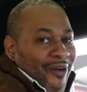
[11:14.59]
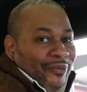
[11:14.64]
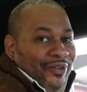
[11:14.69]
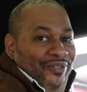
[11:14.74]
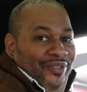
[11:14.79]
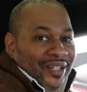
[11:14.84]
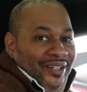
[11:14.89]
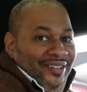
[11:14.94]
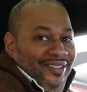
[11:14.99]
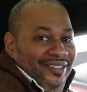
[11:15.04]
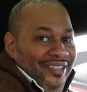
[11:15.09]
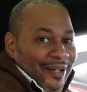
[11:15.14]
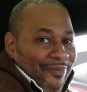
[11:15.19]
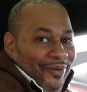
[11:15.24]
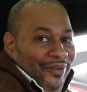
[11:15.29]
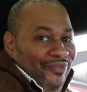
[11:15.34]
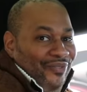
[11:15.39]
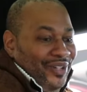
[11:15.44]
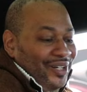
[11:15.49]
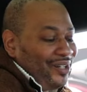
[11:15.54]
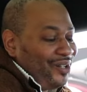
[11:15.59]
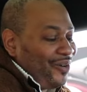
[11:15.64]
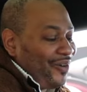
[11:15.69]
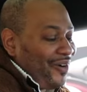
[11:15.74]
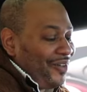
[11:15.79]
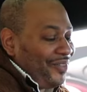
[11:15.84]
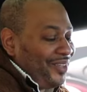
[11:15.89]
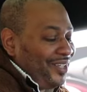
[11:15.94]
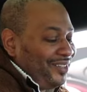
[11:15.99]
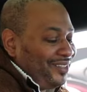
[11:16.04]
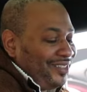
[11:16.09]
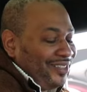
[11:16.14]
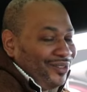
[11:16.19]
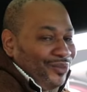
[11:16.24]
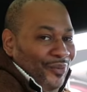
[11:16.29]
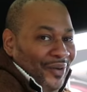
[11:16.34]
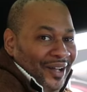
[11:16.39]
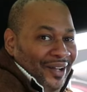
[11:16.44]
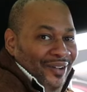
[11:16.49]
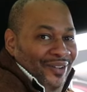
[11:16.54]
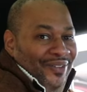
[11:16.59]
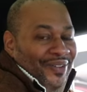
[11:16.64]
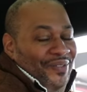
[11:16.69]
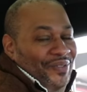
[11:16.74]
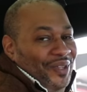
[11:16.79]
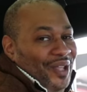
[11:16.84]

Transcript: We've done a separate video on this as well.